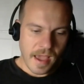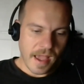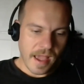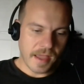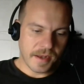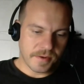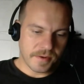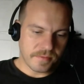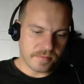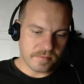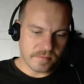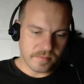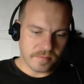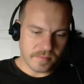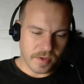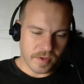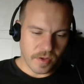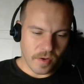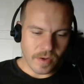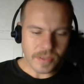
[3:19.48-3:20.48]
And
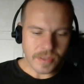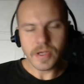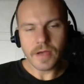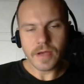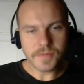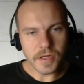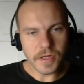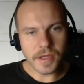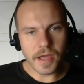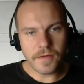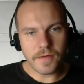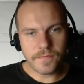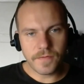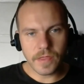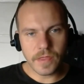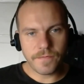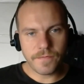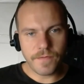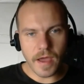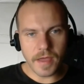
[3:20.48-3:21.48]
you also have to account for
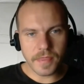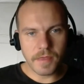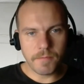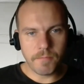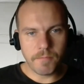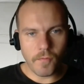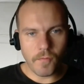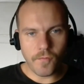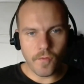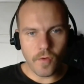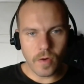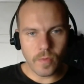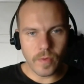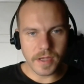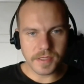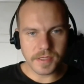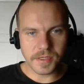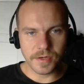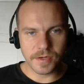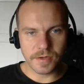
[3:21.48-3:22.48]
the fact that before
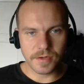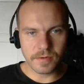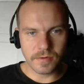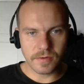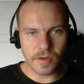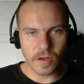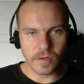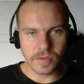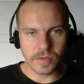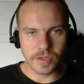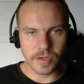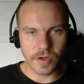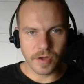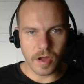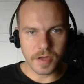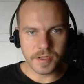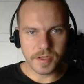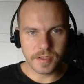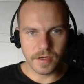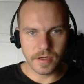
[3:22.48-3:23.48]
Western culture
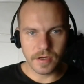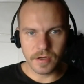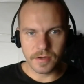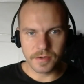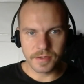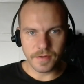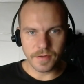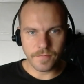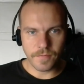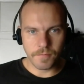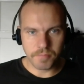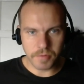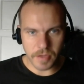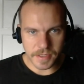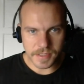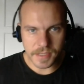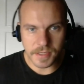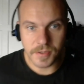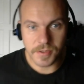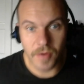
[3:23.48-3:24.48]
got to different
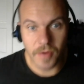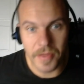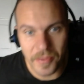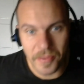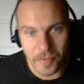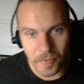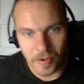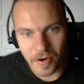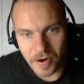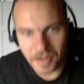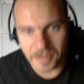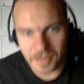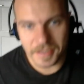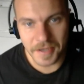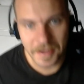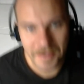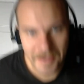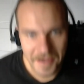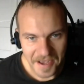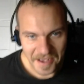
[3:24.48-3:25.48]
places around the
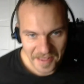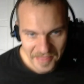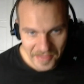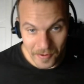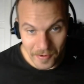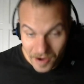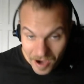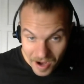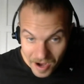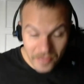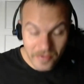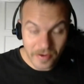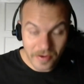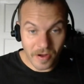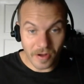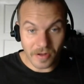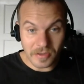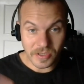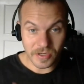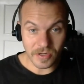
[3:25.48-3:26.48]
world, there were other
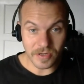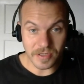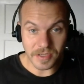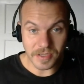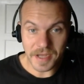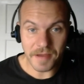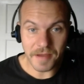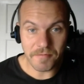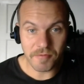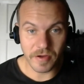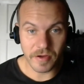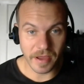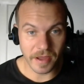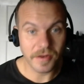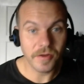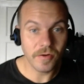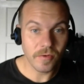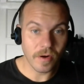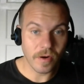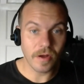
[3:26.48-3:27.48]
cultures neighboring
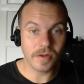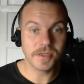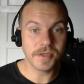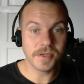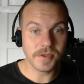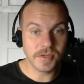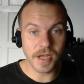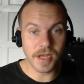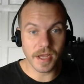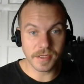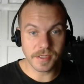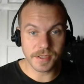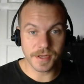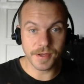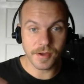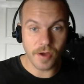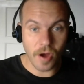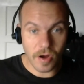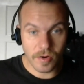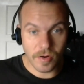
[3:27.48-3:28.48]
it who were also
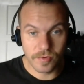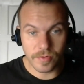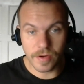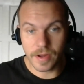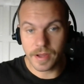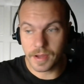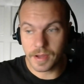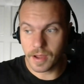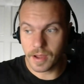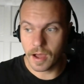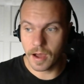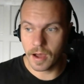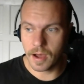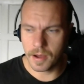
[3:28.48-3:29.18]
changing, conquering.